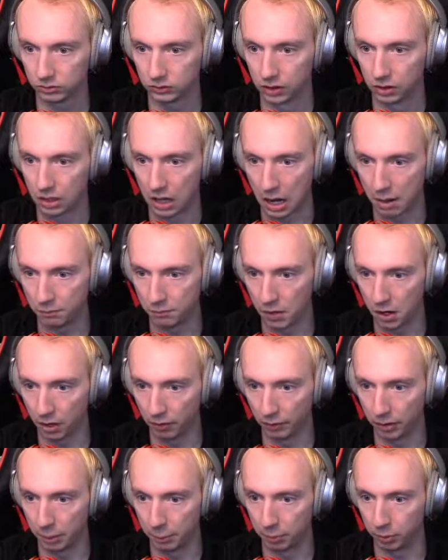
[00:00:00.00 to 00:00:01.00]
I'm
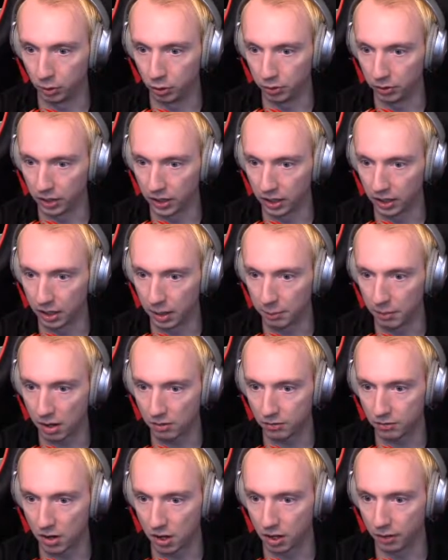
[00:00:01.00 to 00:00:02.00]
following the blue here. I'm
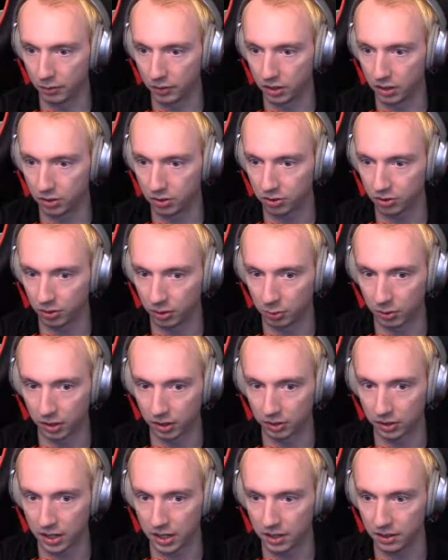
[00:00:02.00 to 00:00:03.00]
not following this little
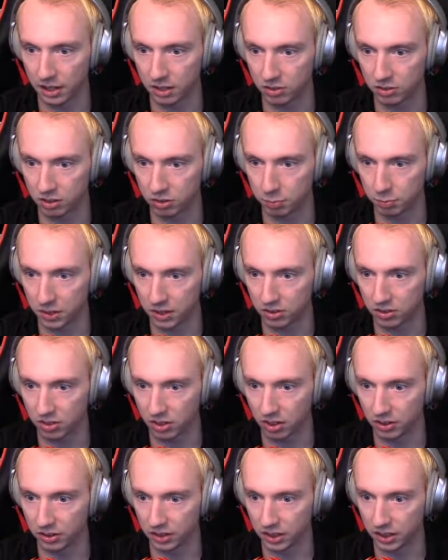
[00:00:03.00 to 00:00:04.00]
mark right here. That's just based
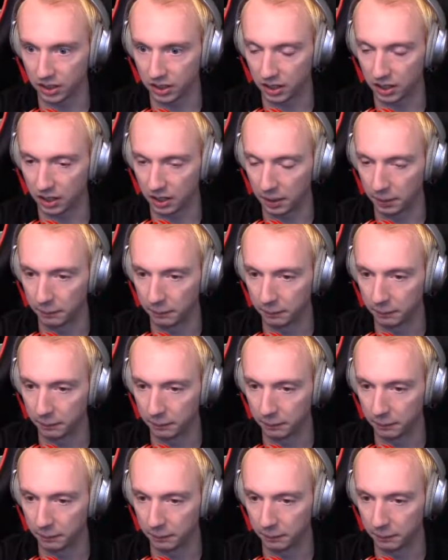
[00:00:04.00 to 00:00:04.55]
on the